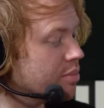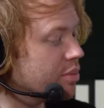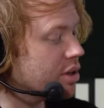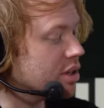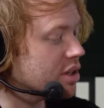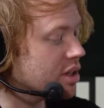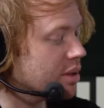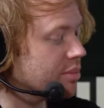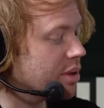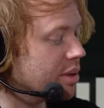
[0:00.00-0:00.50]
But
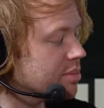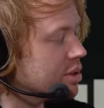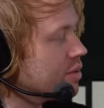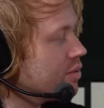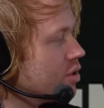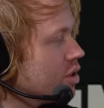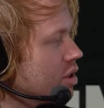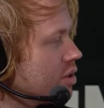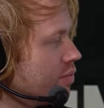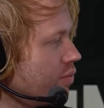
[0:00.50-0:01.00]
it's sometimes
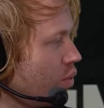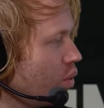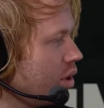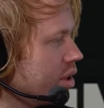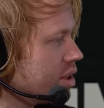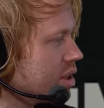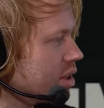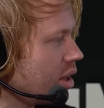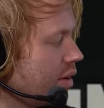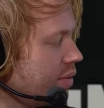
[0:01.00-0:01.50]
even just
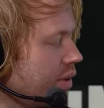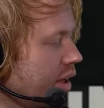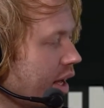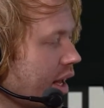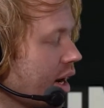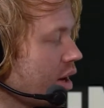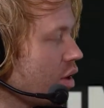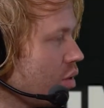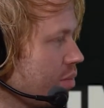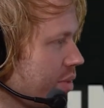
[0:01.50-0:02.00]
voice of
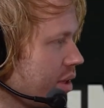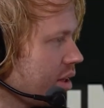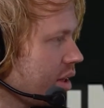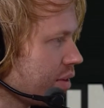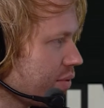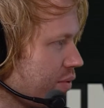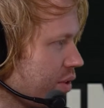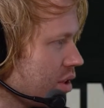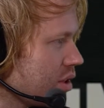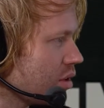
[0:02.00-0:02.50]
and I don't mean
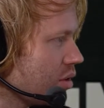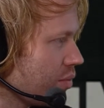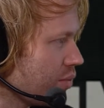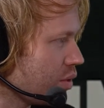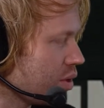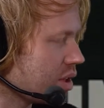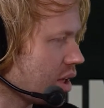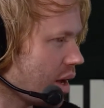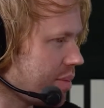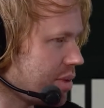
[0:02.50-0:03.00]
physical
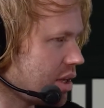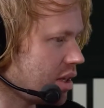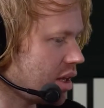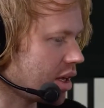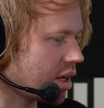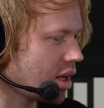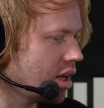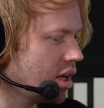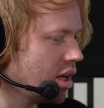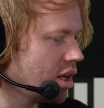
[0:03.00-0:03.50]
voice. I mean
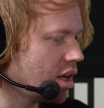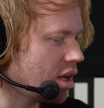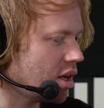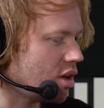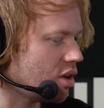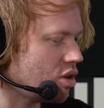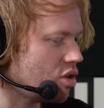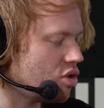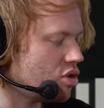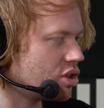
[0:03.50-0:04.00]

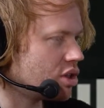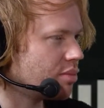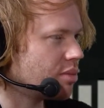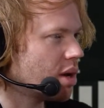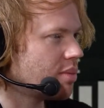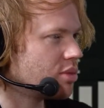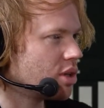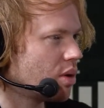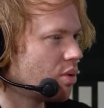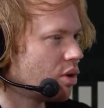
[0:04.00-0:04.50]

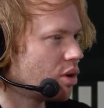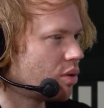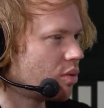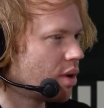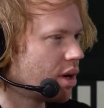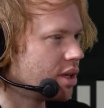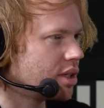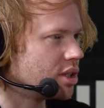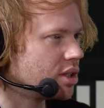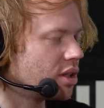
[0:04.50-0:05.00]
sometimes I want to
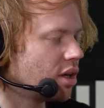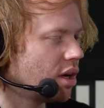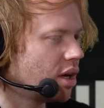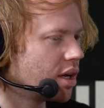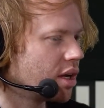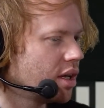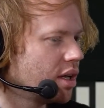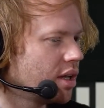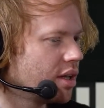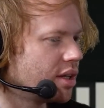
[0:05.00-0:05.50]
write a
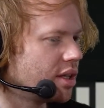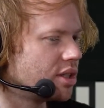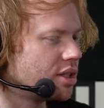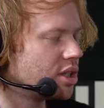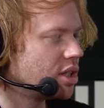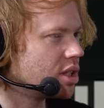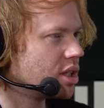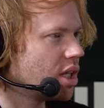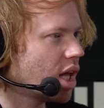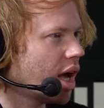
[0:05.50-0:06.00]
song that's
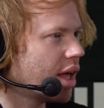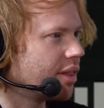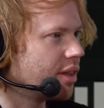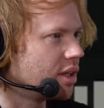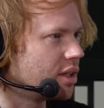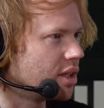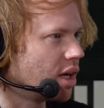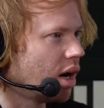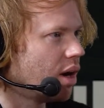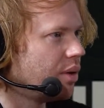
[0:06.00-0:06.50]
just not the
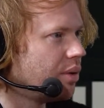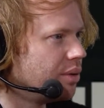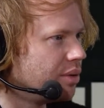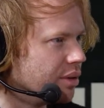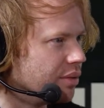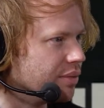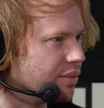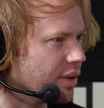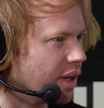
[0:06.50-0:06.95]
tone of